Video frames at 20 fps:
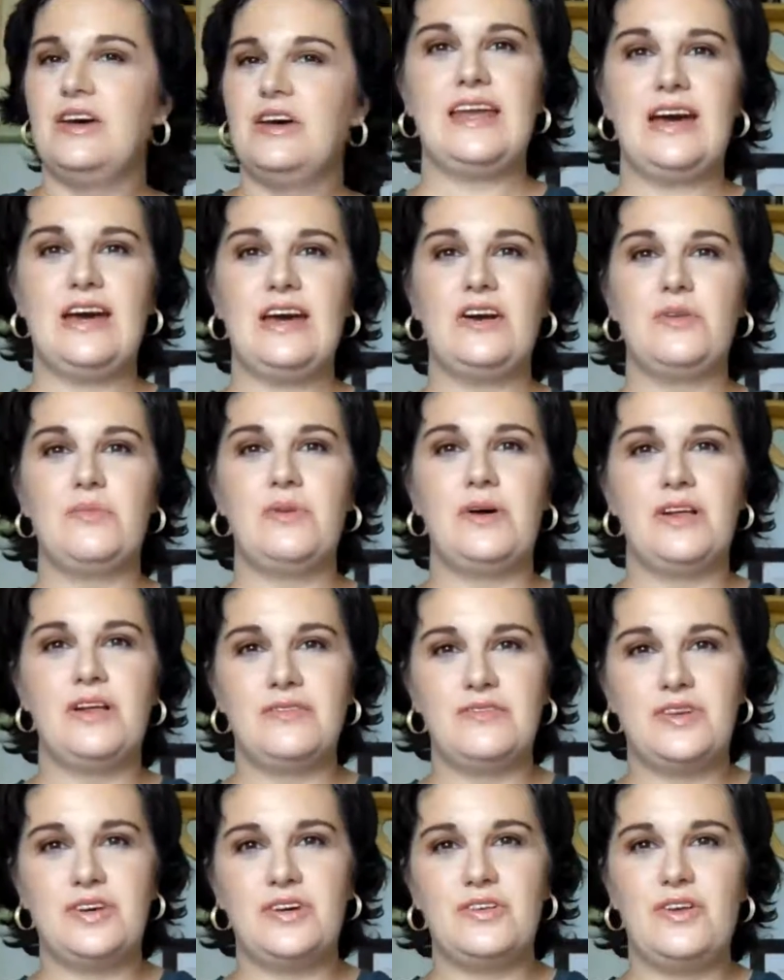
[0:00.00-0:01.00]
Now I hope all
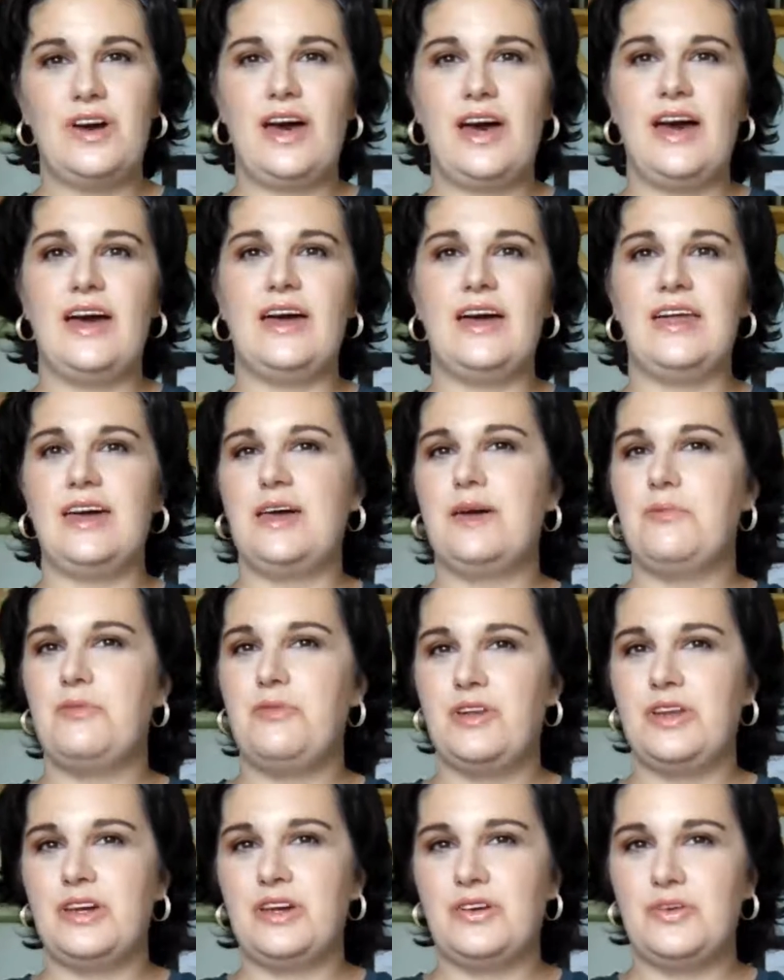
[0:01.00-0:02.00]
of you had a
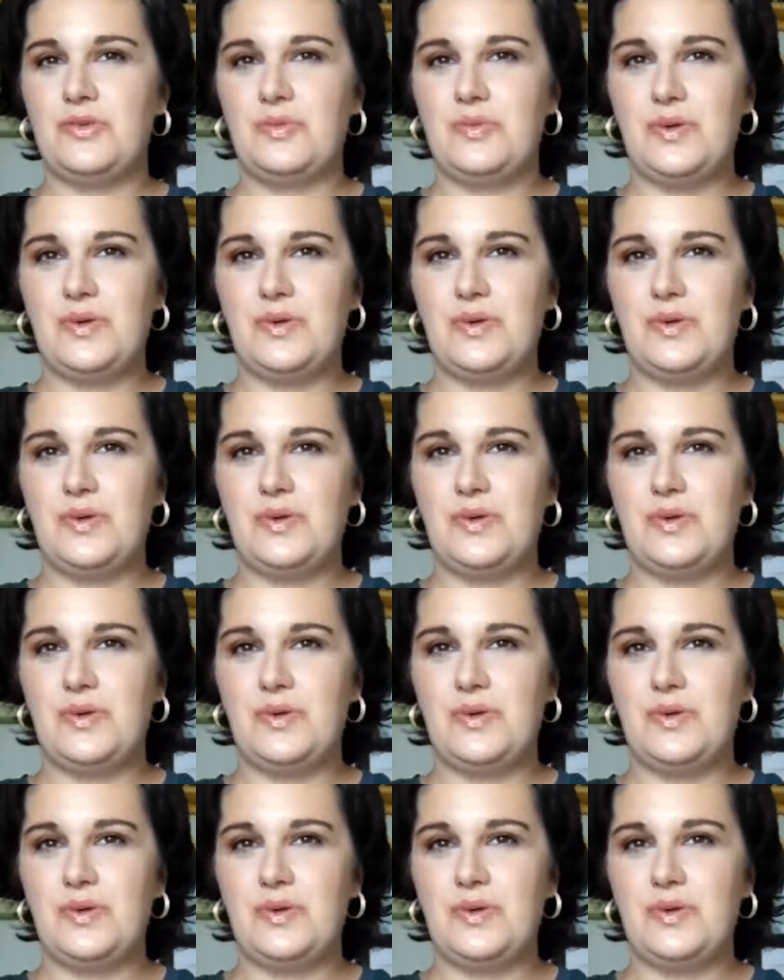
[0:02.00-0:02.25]
pretty good